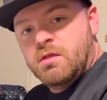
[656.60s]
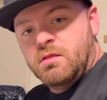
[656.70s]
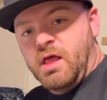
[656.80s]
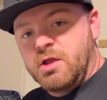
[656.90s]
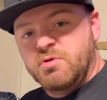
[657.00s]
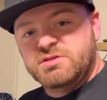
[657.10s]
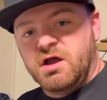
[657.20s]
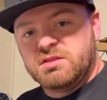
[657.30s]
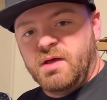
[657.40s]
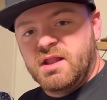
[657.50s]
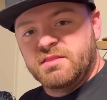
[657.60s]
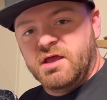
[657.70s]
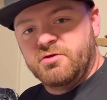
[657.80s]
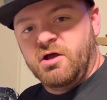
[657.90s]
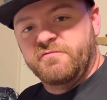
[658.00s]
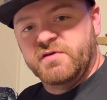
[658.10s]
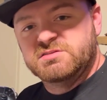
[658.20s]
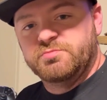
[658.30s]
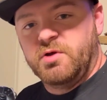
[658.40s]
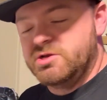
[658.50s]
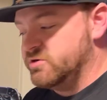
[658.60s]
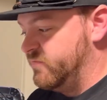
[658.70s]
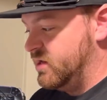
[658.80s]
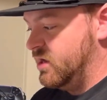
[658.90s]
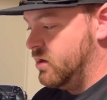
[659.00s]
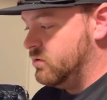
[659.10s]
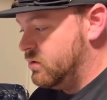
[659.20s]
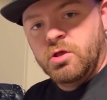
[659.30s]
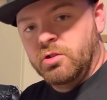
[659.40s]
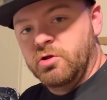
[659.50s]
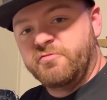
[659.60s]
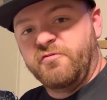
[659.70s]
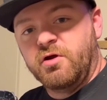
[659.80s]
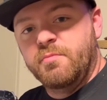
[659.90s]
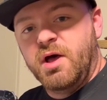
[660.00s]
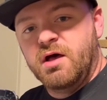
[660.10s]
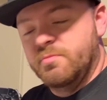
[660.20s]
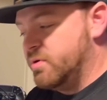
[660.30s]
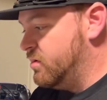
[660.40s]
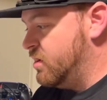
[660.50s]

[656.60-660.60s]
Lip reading: Like we talked about in the other offensive pressure video, look for a bump,